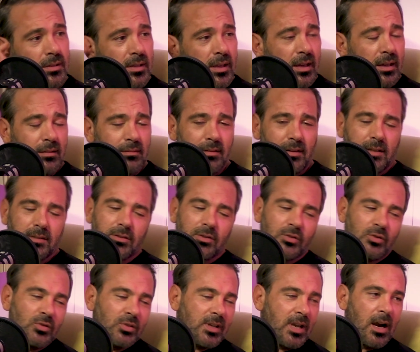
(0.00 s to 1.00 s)

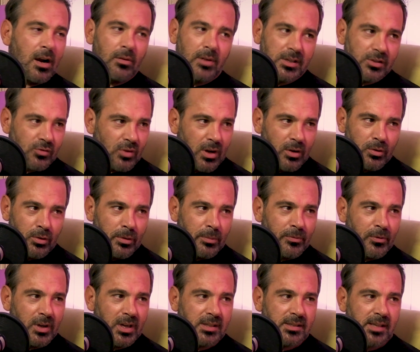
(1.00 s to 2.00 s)
just use Cara Restaurant Group
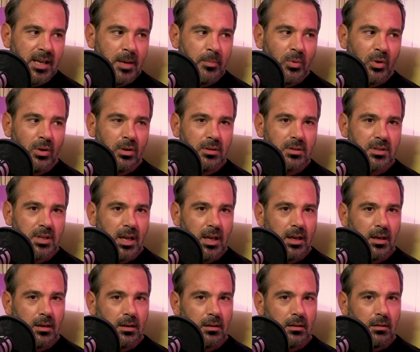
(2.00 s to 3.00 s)
for an example.
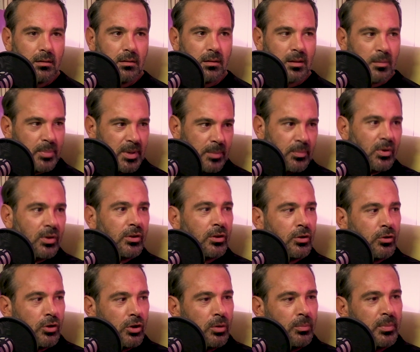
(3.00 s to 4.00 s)
Take the people in the
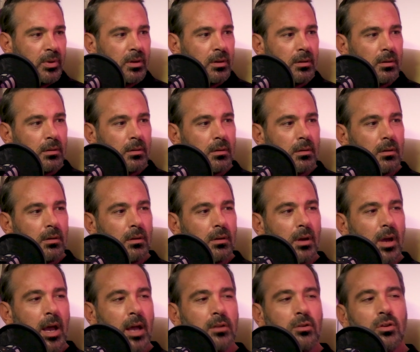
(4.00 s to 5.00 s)
group,
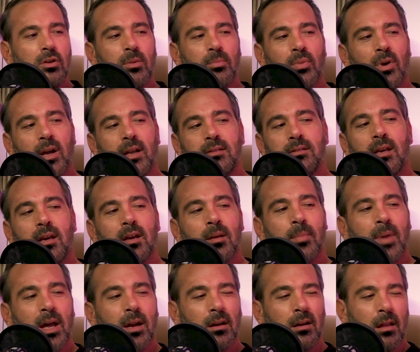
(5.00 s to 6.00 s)
and you could probably take
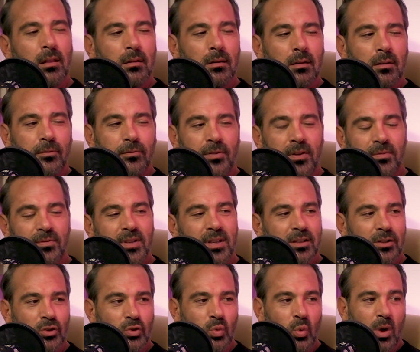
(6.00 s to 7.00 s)
about another
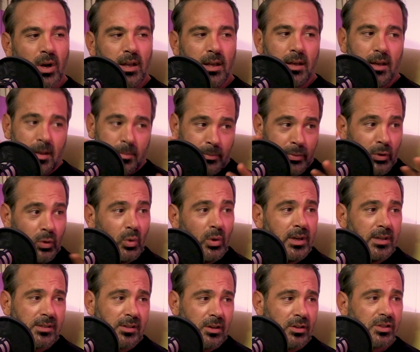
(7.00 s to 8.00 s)
15 to 20
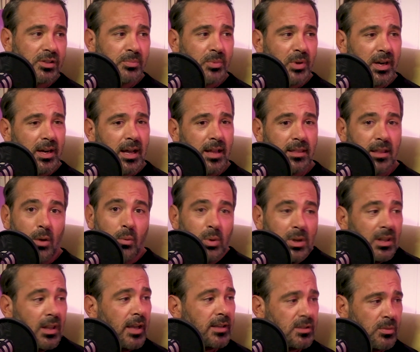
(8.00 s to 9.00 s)
employees that are spread out that
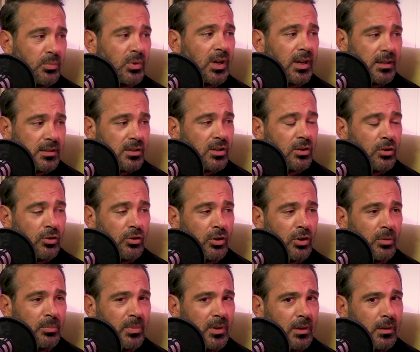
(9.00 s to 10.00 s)
we'd like to bring into the
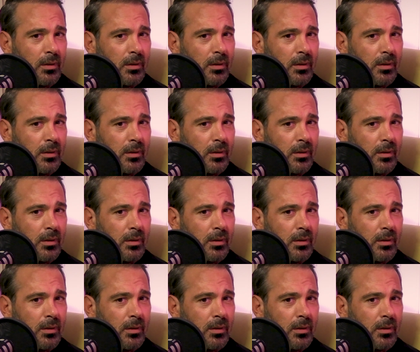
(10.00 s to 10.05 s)
group.